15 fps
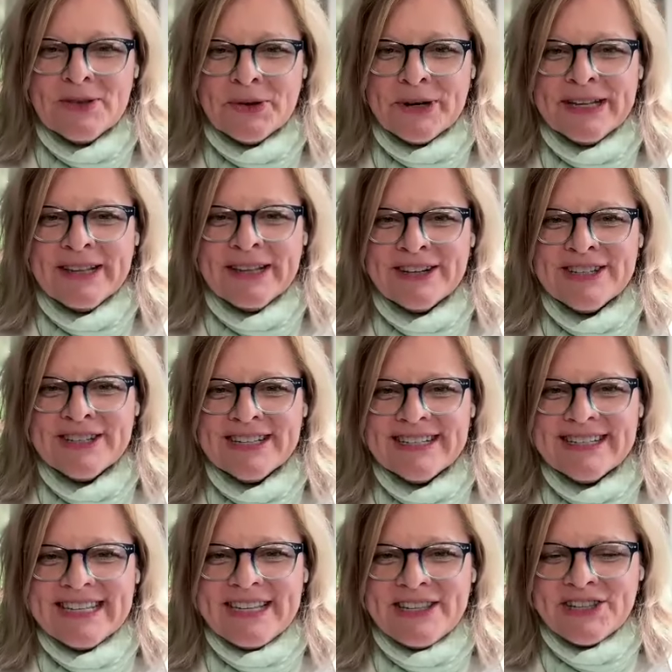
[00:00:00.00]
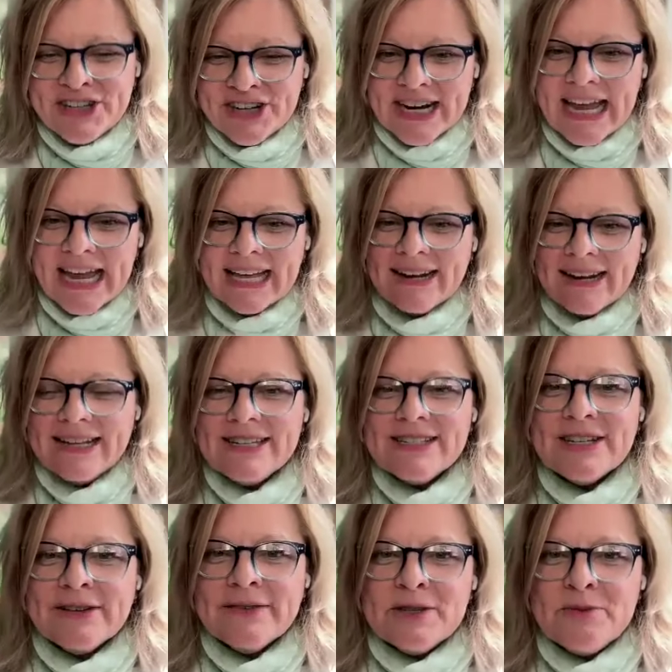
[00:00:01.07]
is Laurie Larson Caesar, and I
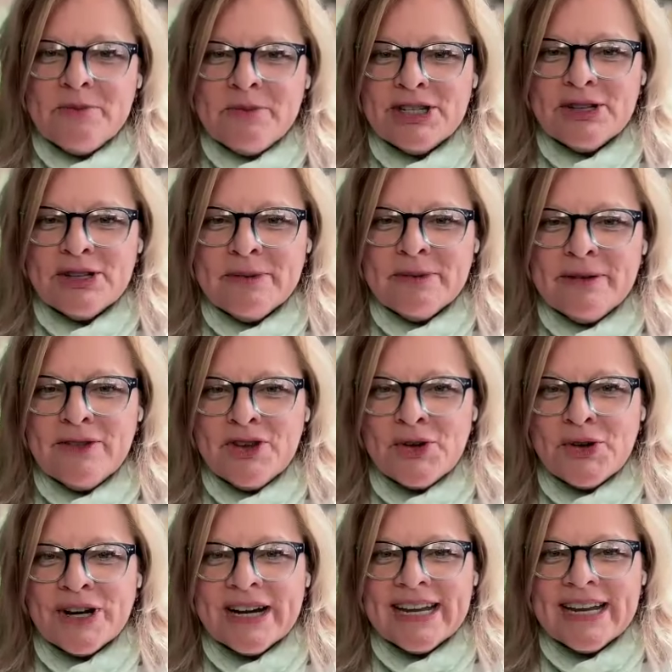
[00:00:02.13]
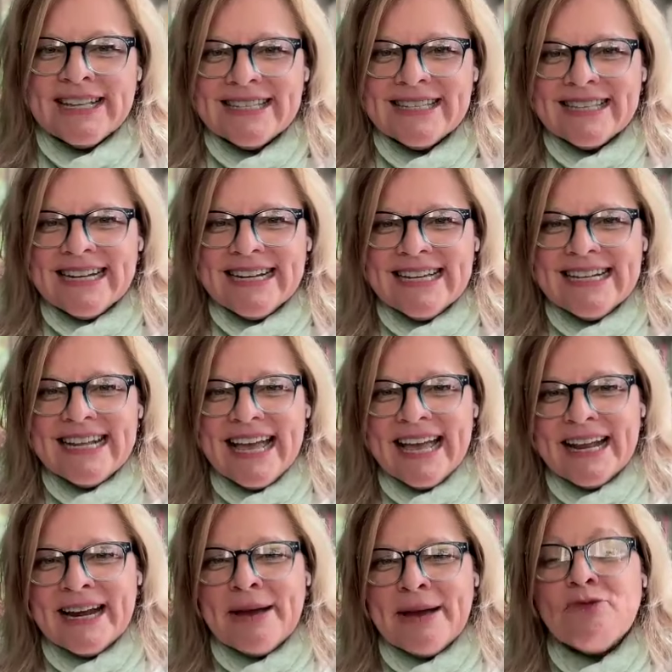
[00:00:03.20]
serve as Bishop of the Oregon Synod.
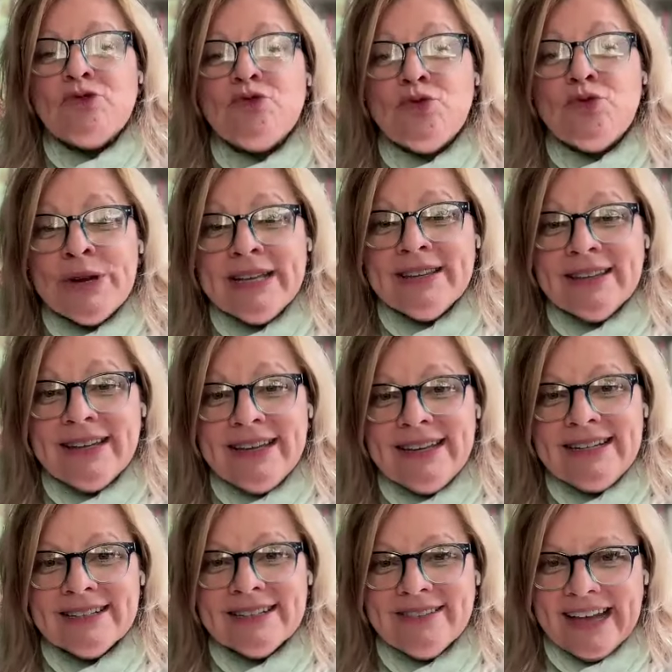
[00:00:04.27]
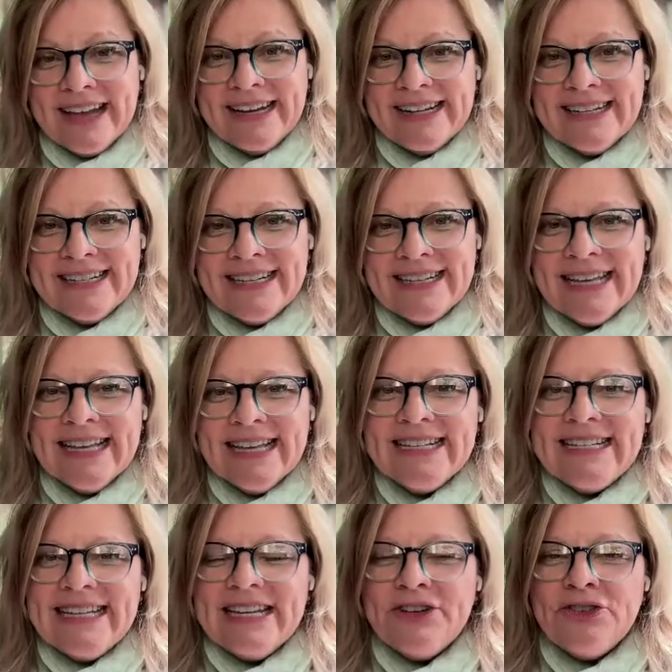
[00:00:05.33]
And I'm really delighted
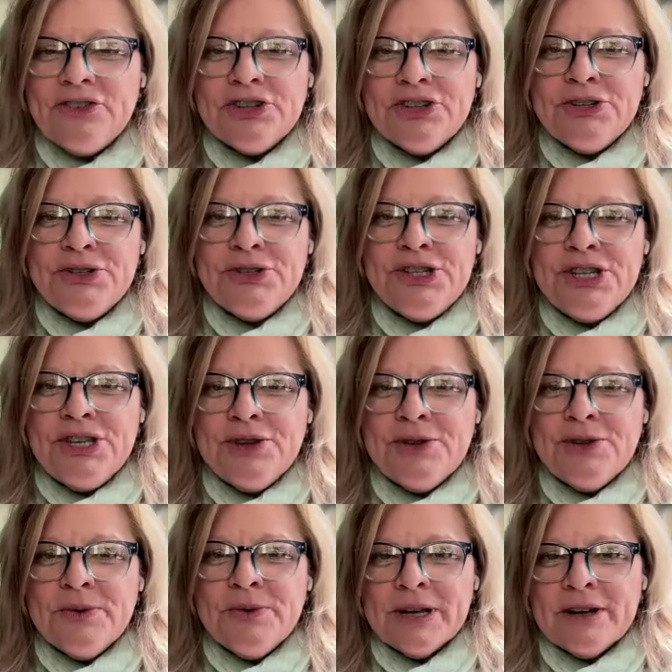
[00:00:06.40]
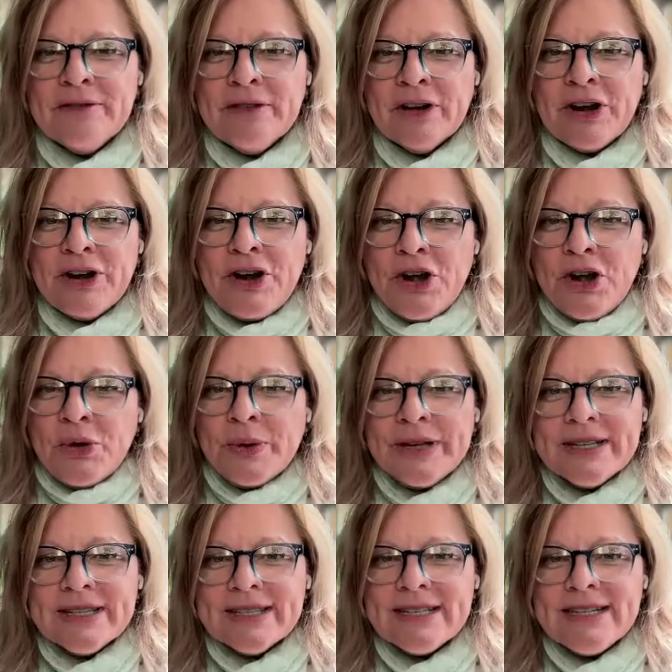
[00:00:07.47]
to introduce to you one of our
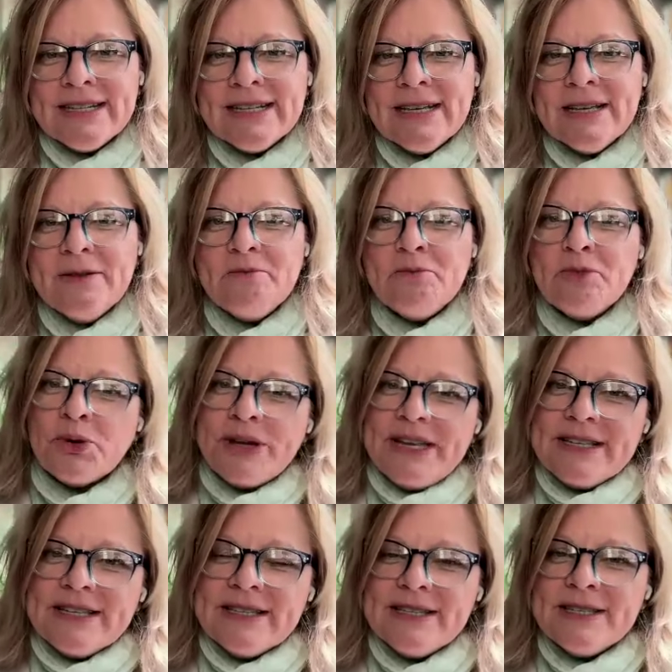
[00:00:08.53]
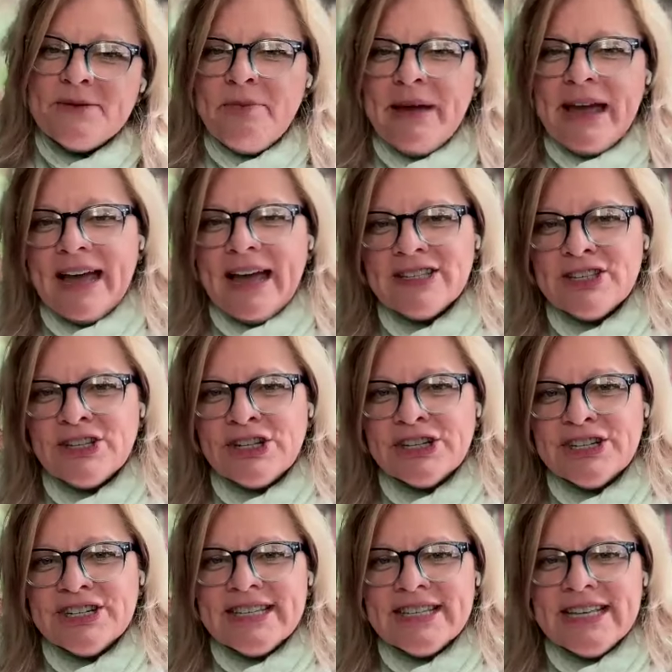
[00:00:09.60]
newest priests,
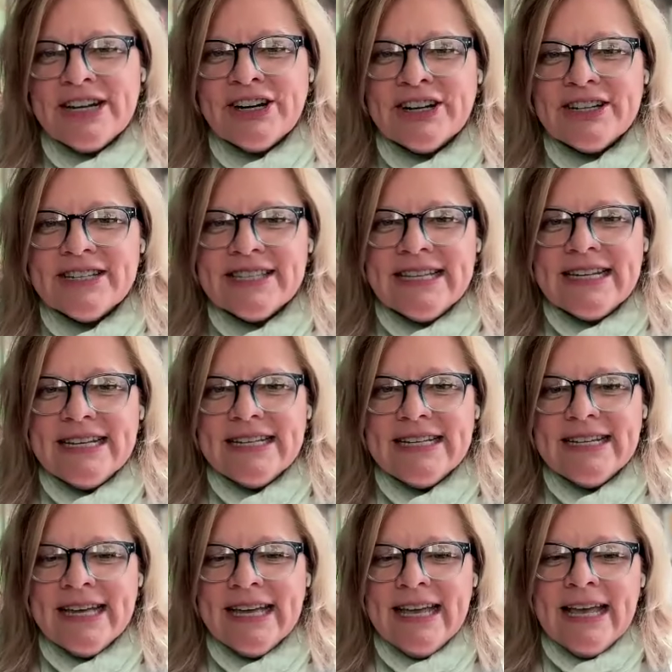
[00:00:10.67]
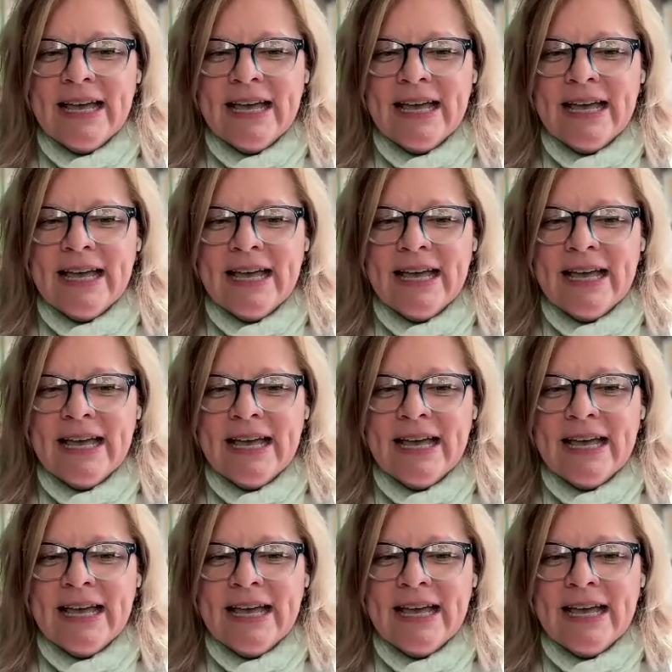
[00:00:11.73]
pastors in our synod,